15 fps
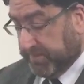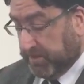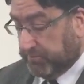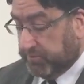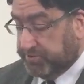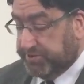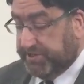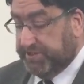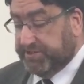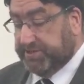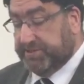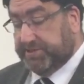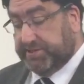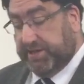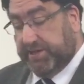where
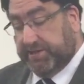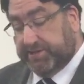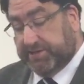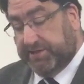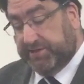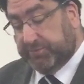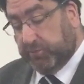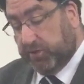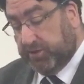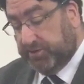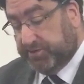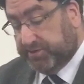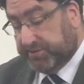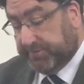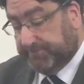Jesus says these
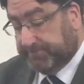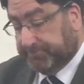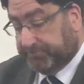words,